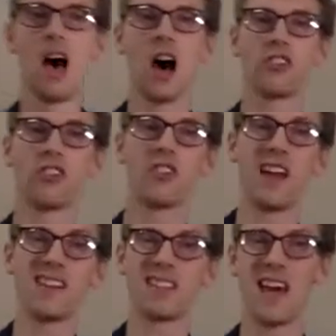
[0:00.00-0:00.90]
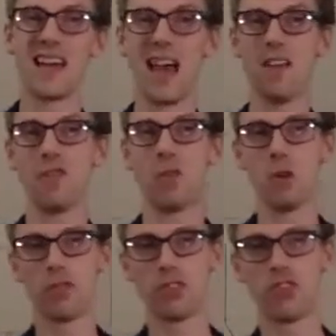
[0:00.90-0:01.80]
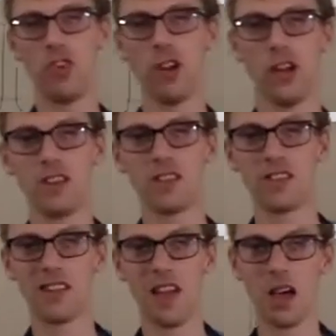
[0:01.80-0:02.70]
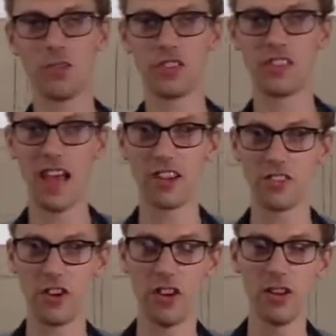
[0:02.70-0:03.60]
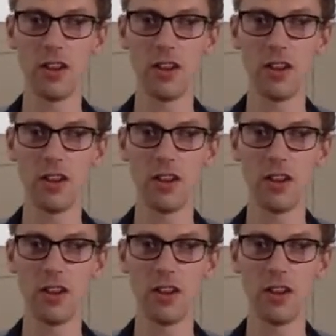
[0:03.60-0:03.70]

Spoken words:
I'd just like to thank everyone for tuning into this live session.